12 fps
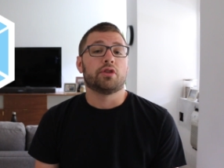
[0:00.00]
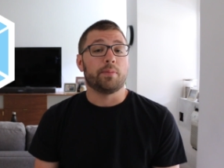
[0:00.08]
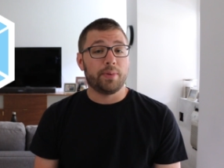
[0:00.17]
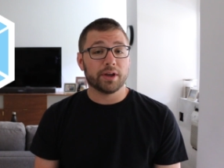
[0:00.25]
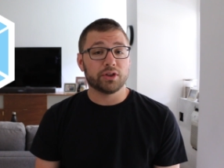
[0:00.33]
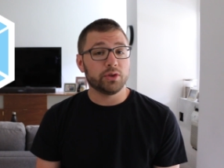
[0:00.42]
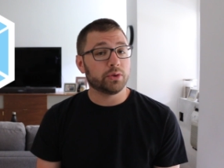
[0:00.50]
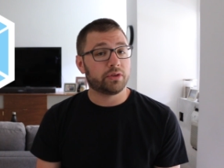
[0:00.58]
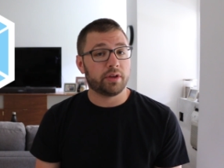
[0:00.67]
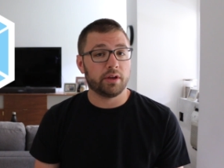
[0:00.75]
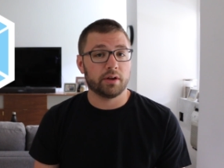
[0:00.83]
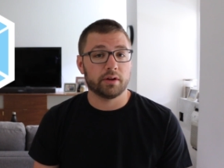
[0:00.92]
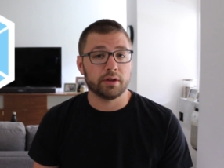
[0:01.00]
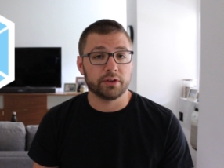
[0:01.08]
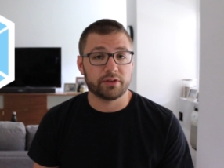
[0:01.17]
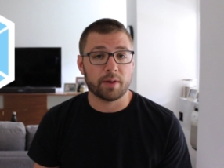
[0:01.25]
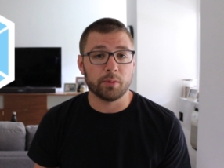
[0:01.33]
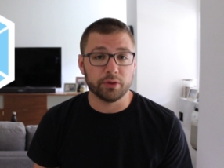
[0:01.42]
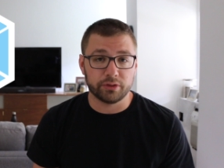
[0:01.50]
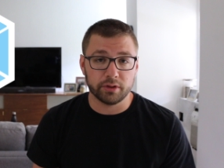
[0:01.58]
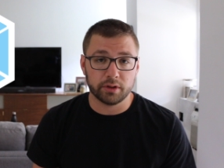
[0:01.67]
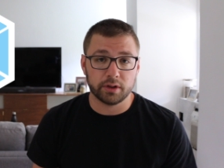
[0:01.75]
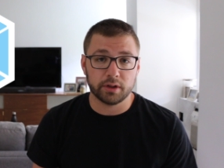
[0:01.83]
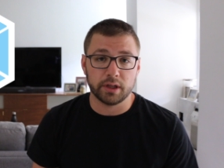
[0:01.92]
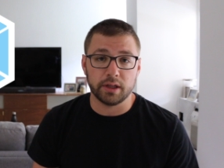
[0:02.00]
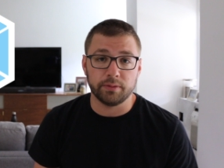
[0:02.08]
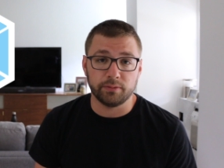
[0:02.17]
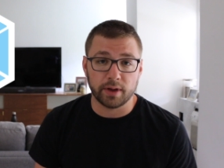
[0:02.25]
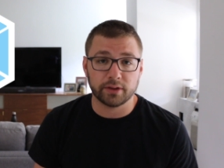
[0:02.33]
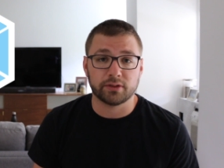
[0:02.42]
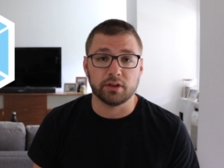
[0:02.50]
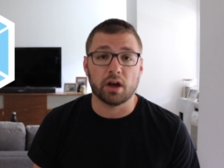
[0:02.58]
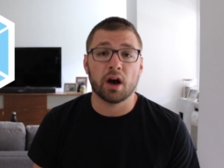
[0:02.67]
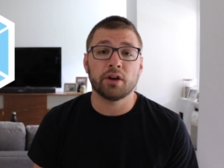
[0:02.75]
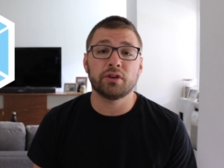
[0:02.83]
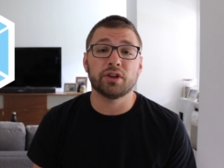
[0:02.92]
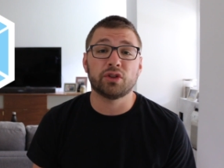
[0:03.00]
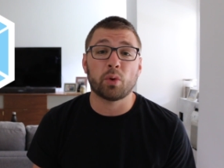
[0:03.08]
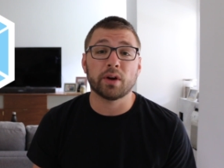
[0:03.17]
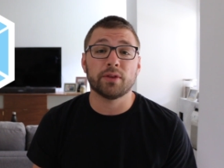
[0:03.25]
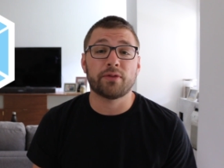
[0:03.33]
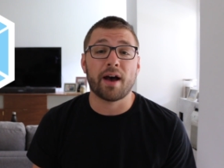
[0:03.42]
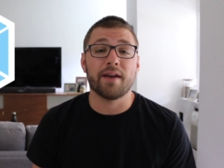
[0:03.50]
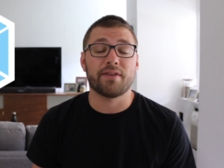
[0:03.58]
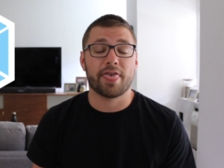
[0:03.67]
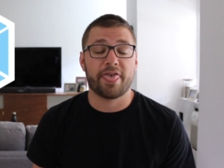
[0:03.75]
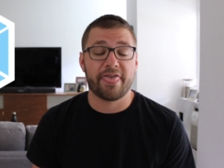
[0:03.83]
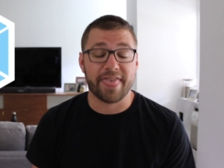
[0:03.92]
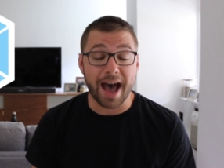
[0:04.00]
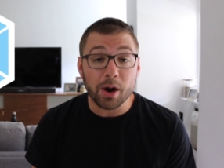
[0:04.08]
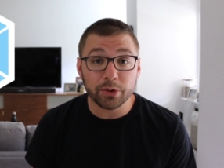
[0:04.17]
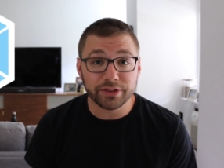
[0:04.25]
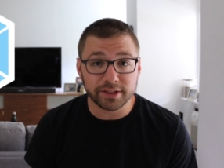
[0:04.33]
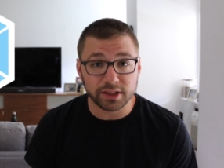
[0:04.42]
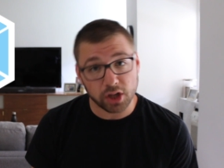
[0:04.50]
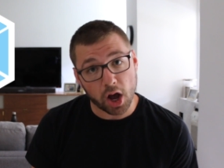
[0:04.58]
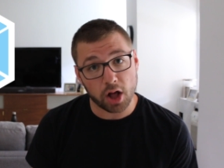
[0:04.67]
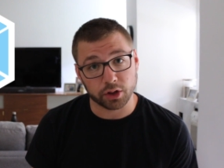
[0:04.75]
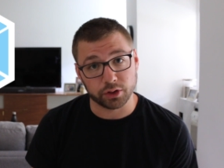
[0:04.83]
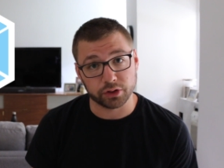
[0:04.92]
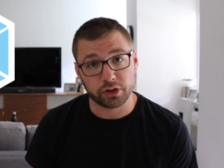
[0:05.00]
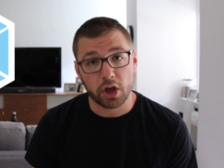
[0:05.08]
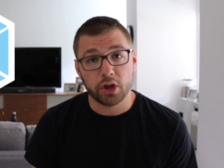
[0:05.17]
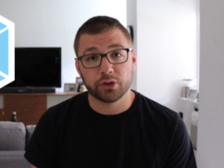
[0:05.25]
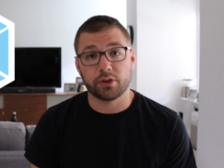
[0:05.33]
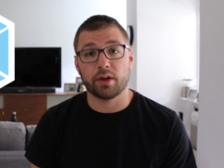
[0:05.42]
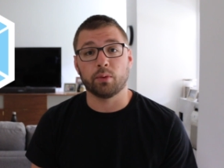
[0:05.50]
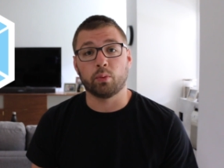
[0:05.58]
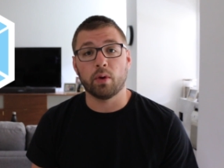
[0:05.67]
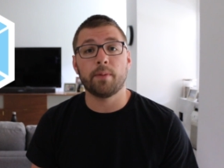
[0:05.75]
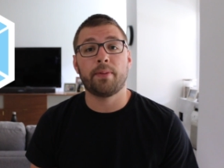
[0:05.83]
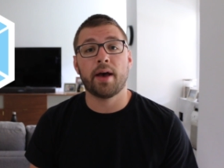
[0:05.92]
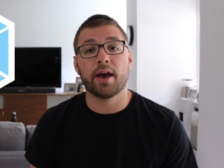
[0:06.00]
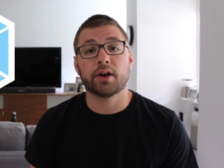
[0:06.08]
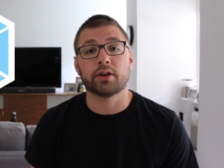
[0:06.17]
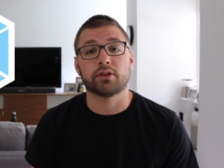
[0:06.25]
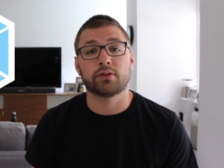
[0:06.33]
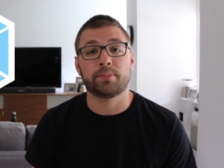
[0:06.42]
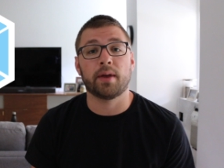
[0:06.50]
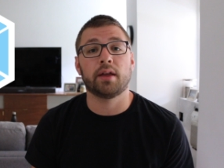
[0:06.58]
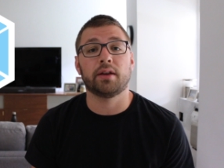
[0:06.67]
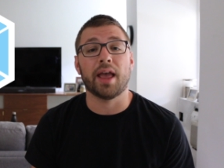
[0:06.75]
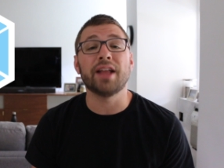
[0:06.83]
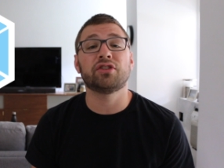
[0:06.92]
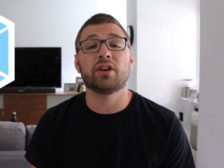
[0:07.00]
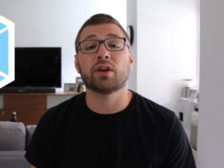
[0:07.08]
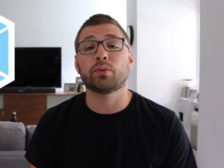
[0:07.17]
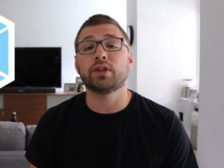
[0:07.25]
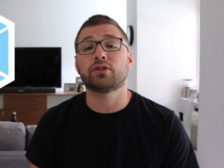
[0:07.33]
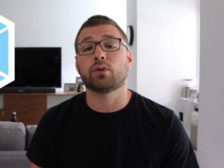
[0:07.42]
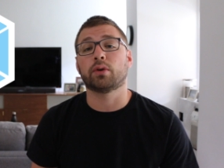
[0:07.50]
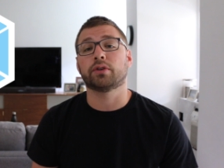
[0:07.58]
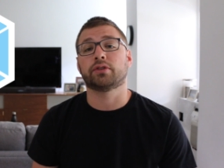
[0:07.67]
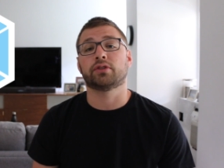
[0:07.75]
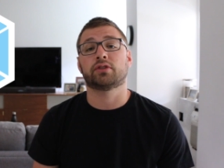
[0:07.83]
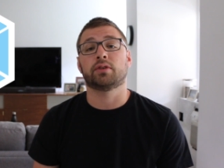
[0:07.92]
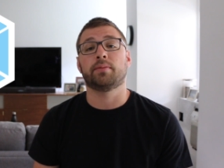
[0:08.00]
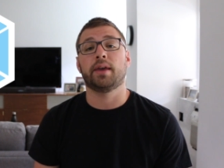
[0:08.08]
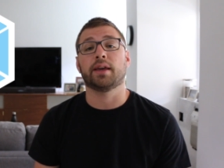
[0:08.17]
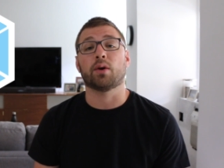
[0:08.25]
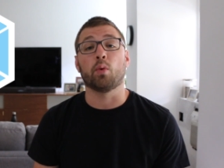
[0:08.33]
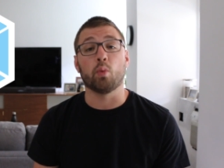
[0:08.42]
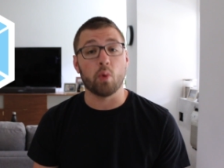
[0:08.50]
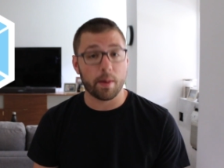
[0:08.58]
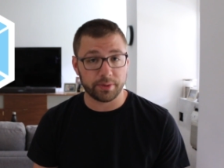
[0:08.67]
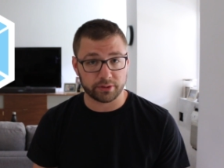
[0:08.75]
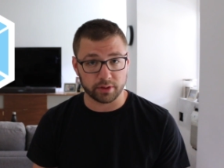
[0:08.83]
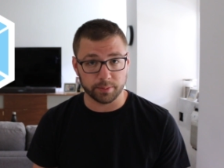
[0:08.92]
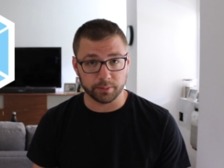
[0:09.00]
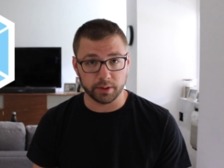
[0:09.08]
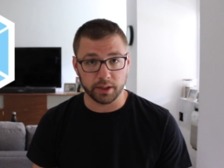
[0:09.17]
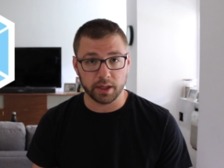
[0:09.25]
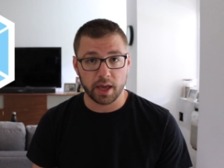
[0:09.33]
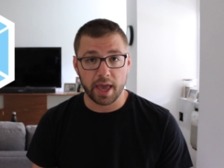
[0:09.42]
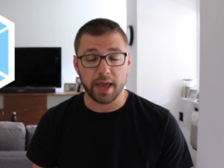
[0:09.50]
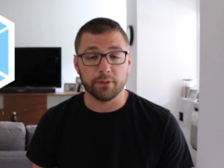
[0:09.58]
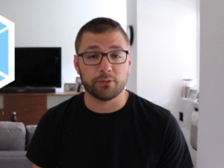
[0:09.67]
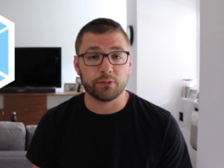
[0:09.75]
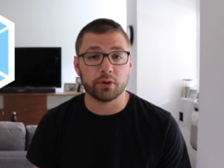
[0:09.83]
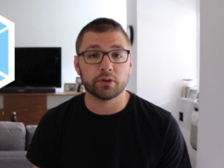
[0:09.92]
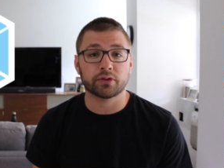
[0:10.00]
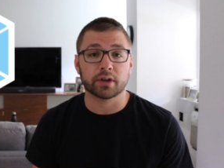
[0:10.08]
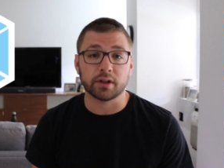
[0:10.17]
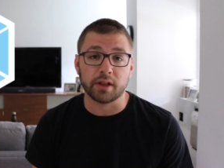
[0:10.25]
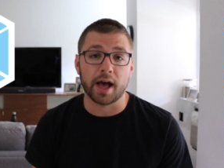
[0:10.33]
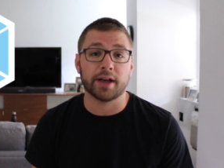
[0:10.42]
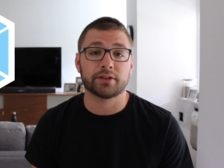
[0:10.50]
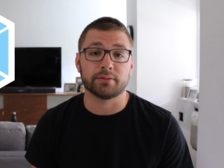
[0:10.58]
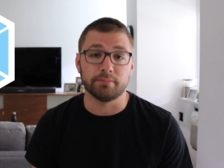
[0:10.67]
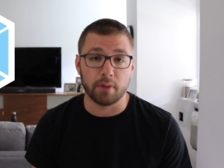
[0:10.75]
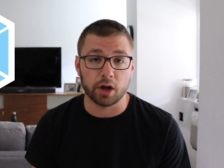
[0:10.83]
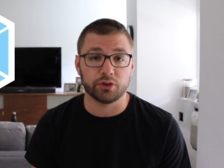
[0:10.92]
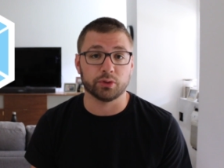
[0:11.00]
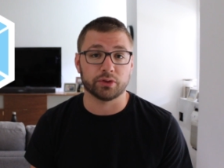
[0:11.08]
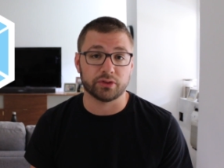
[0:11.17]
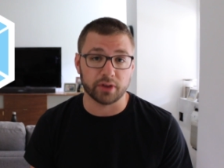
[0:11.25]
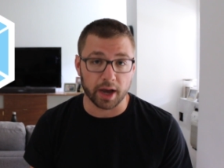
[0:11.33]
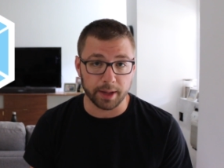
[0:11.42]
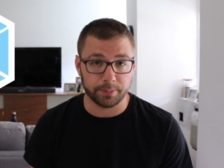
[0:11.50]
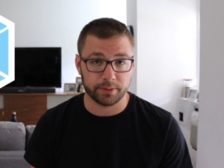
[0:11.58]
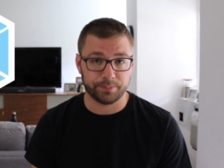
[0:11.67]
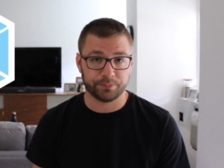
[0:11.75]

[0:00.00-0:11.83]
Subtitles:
The big news here is that Mozilla invested $125,000 so that Webpack could spend engineering resources to make WebAssembly a first-class module type.